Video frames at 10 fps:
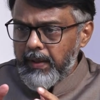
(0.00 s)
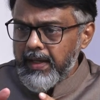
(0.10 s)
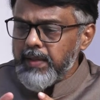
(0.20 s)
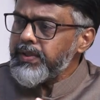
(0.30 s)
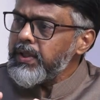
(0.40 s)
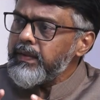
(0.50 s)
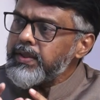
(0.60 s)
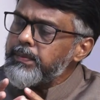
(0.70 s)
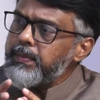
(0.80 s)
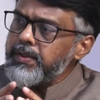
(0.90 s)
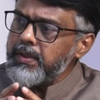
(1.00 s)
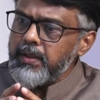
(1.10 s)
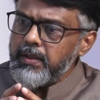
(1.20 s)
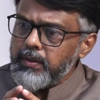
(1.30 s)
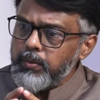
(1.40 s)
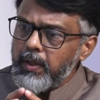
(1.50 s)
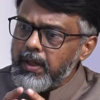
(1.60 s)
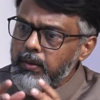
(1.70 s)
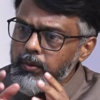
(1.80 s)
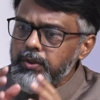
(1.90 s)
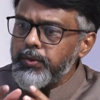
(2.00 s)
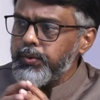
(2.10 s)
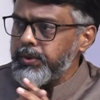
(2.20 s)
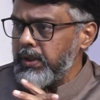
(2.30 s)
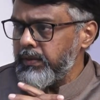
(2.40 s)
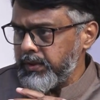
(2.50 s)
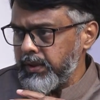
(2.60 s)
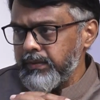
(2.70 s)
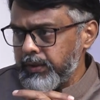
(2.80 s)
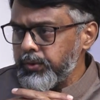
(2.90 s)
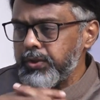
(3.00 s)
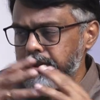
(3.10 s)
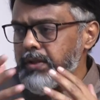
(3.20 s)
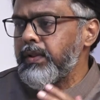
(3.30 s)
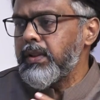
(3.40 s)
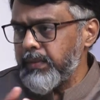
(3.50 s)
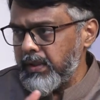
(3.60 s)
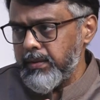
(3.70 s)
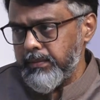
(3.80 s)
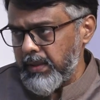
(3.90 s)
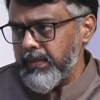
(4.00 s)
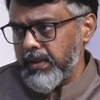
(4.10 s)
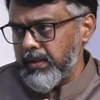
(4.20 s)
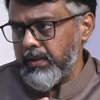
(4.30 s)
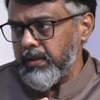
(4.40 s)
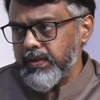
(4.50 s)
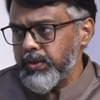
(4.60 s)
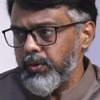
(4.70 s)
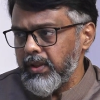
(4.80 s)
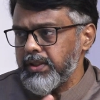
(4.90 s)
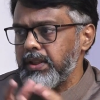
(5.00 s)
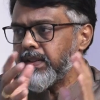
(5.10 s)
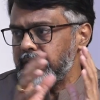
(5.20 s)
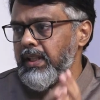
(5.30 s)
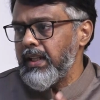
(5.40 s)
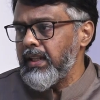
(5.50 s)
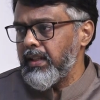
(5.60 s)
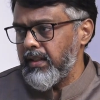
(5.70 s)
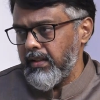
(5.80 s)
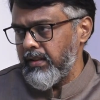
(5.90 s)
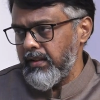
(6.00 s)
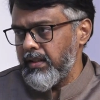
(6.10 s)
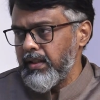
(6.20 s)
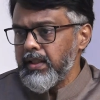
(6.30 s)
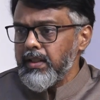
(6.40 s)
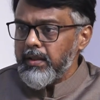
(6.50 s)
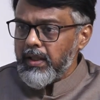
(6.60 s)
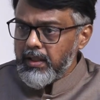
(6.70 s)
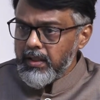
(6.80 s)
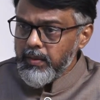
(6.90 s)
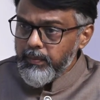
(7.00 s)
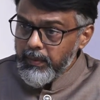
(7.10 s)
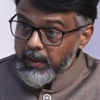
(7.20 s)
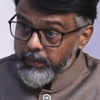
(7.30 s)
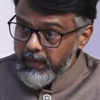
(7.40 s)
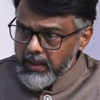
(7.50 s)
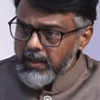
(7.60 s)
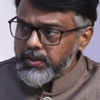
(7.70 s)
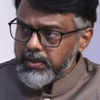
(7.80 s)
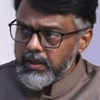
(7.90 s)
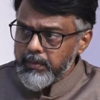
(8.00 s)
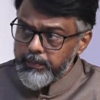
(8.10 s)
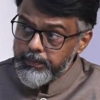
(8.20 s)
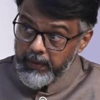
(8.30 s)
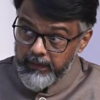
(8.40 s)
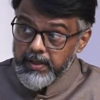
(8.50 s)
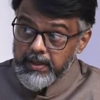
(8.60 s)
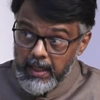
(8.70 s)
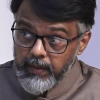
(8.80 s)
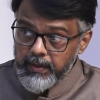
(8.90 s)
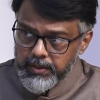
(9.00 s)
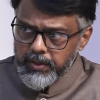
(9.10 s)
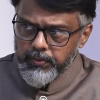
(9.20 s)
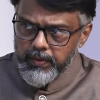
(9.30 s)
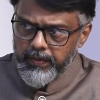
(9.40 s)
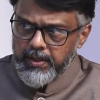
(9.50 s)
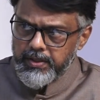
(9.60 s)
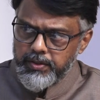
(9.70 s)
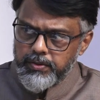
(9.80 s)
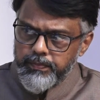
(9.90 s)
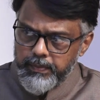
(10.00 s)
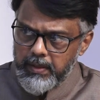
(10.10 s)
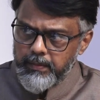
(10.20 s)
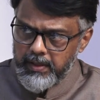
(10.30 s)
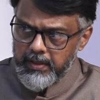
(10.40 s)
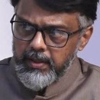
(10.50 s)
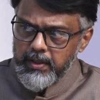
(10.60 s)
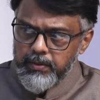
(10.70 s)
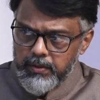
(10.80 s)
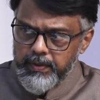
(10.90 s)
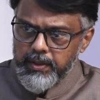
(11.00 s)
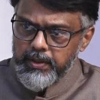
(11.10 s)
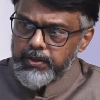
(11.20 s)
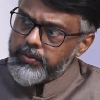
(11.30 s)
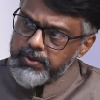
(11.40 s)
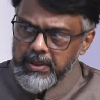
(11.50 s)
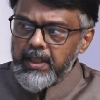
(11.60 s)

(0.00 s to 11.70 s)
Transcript: Annie Besant was a person who had a close association with the Malabar. It was not that she was an alien and there. And in many previous annual district conferences of Malabar, of International, she